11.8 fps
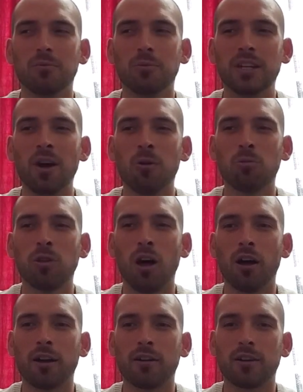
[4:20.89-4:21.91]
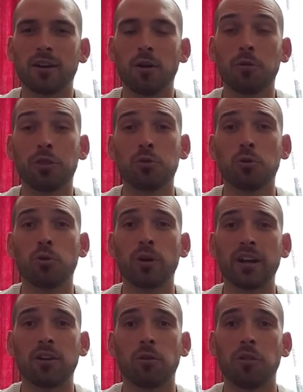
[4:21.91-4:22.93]
no longer go through
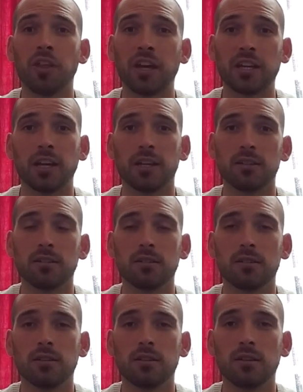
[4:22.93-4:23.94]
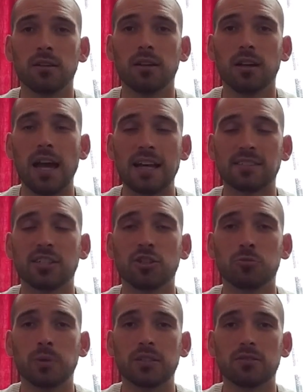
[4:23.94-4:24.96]
critical thinking as
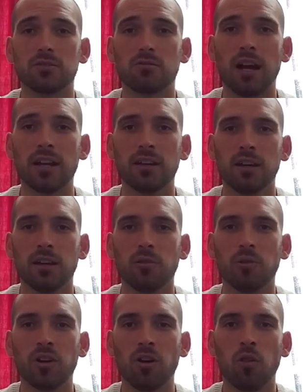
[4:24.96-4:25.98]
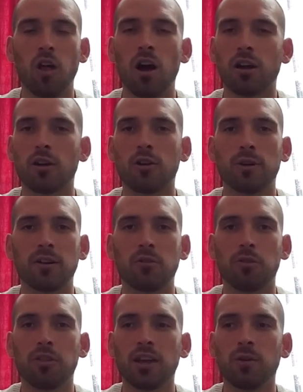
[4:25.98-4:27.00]
humans, right? We no longer
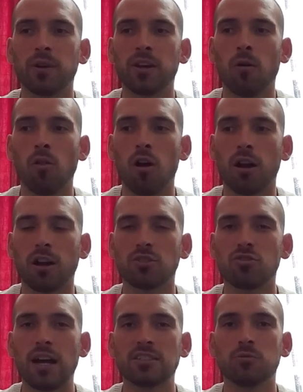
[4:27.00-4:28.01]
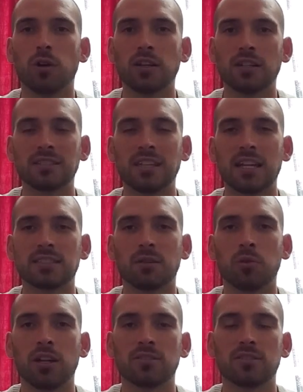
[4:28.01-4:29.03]
critical think. We no longer try to understand
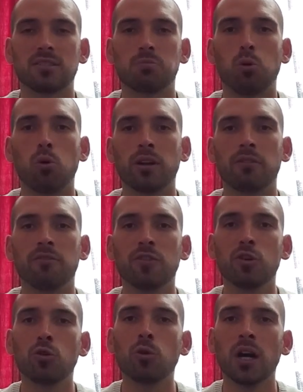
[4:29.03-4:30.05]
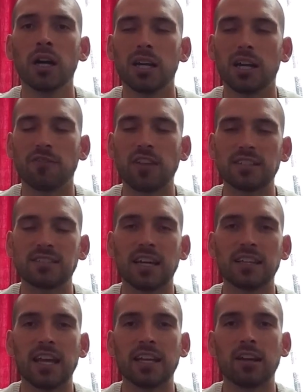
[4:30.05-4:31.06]
someone else's point of view. If they
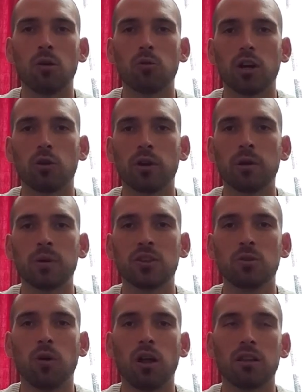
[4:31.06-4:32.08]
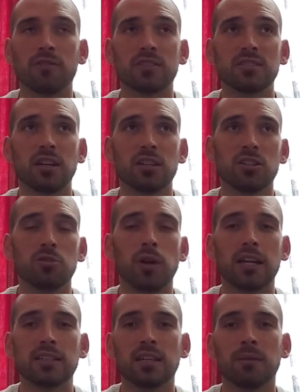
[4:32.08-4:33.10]
say they don't agree with you, all of a sudden you
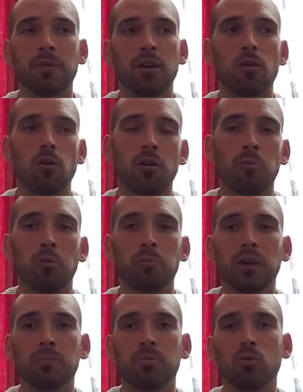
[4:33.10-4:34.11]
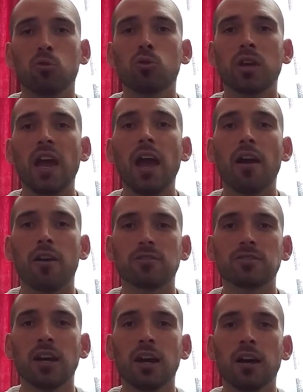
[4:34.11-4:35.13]
hate them. They're horrible people. Who
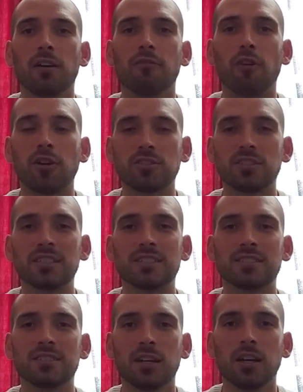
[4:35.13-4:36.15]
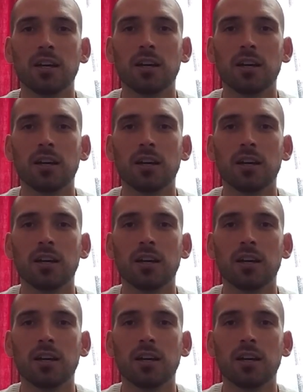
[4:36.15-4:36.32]
cares? Versus,